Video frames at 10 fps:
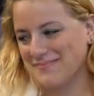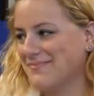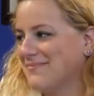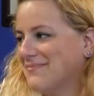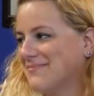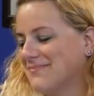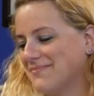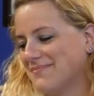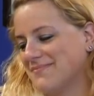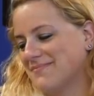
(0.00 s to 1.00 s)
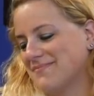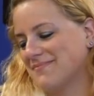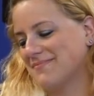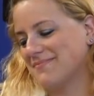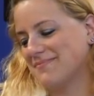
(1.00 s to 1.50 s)

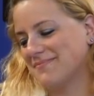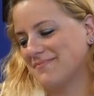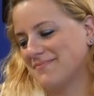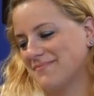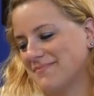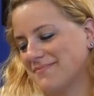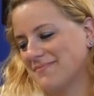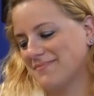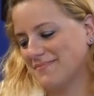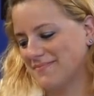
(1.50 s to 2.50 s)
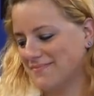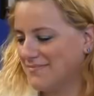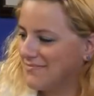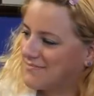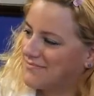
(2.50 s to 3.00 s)

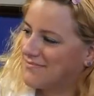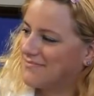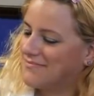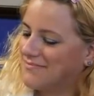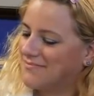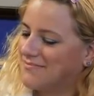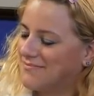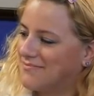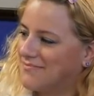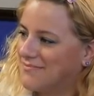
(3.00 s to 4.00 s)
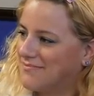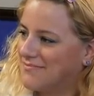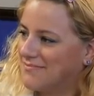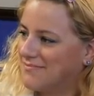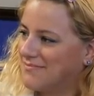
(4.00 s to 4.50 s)

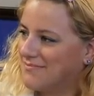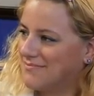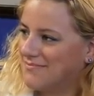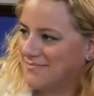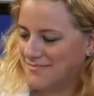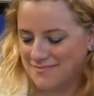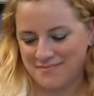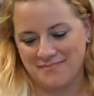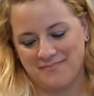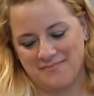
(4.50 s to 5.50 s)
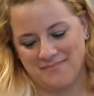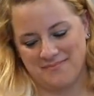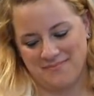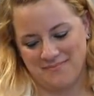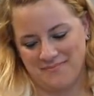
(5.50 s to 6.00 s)

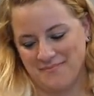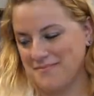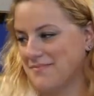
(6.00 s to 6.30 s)
[no speech]